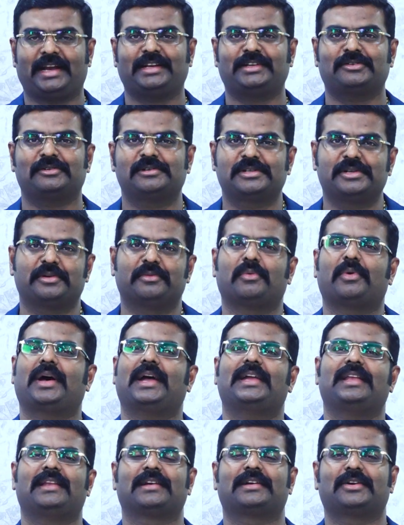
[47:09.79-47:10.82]
I told you a
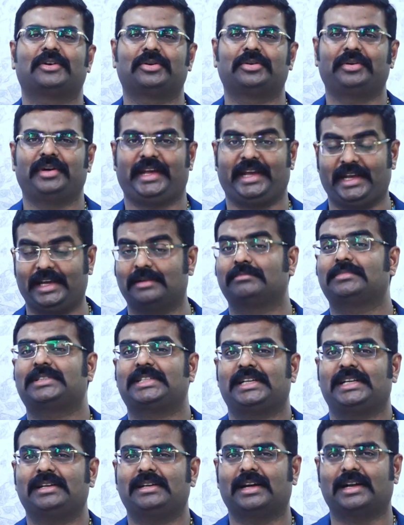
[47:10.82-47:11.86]
while ago,
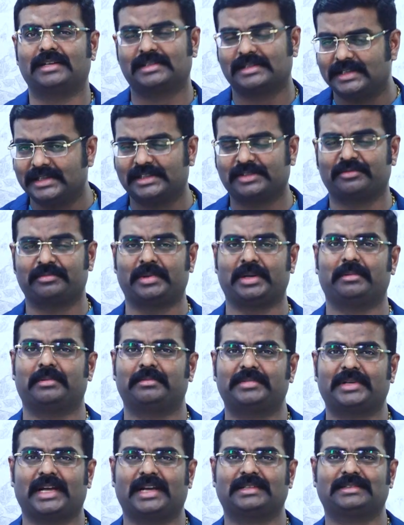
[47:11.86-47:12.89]
AMT, alternative
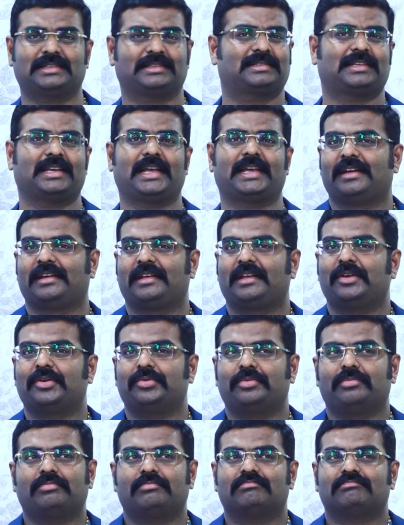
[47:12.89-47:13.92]
minimum tax, it's like
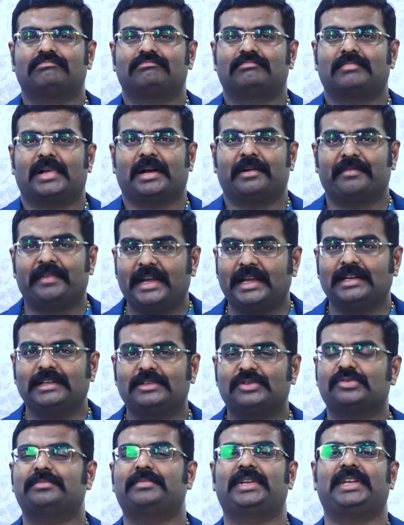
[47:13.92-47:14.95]
you
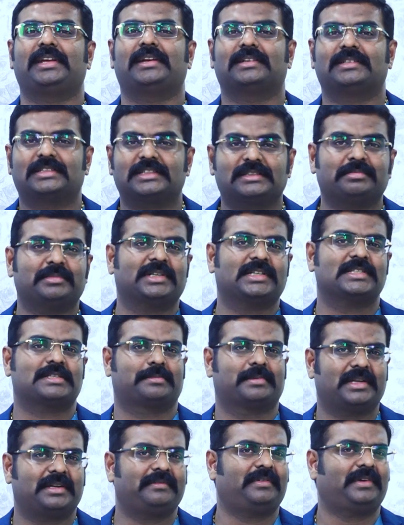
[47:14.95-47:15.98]
avail too many adjustments,
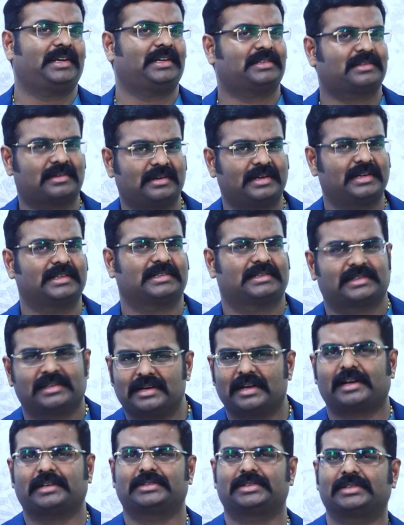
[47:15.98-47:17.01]
benefits, credits,
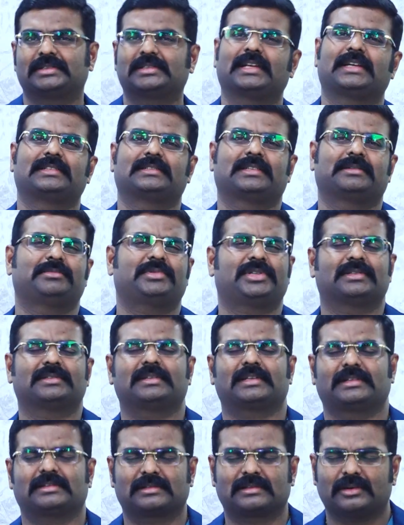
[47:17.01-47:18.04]
deductions,
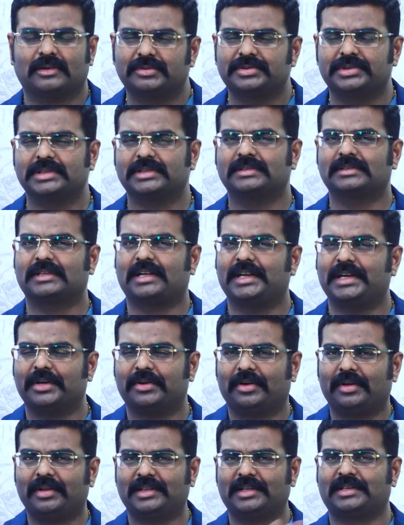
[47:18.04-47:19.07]
exemptions, exclusions, and
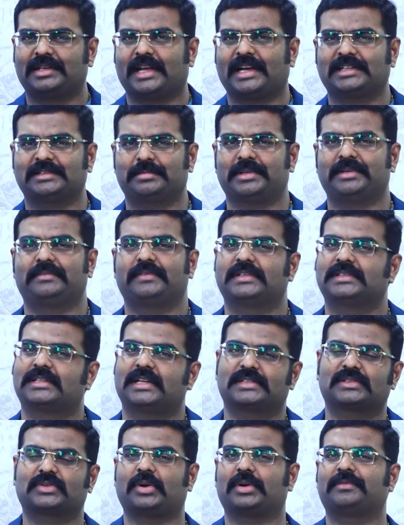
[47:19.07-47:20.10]
all the tax benefits
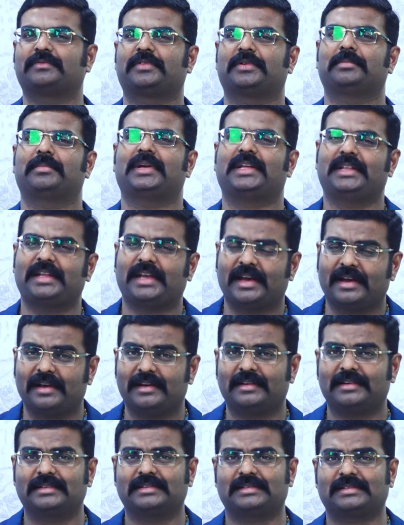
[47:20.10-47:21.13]
that's conferred by the
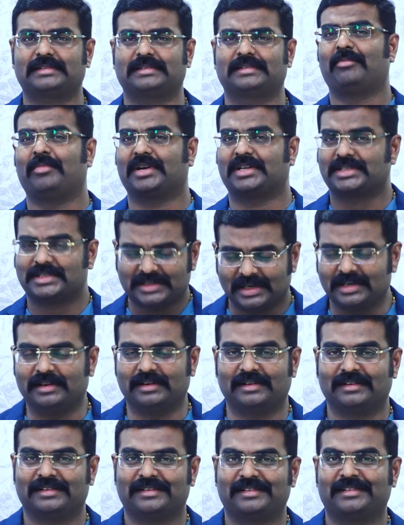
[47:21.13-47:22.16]
IRS. But
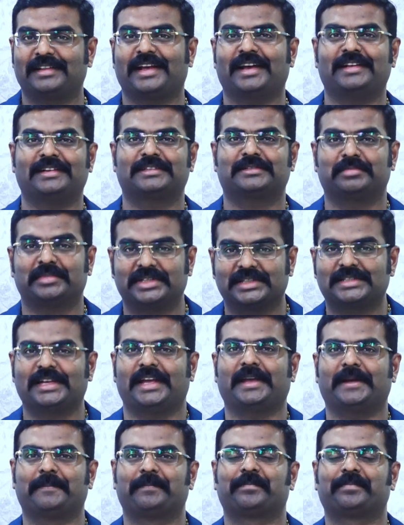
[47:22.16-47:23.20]
still, the IRS may
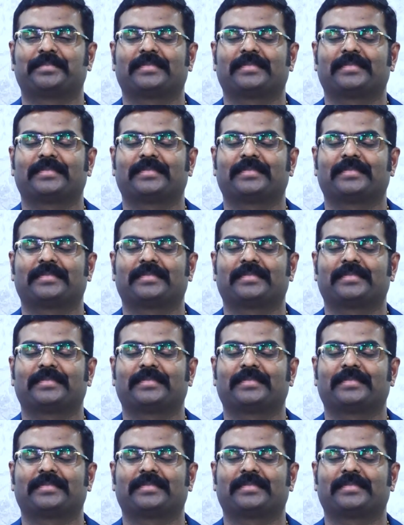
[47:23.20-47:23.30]
say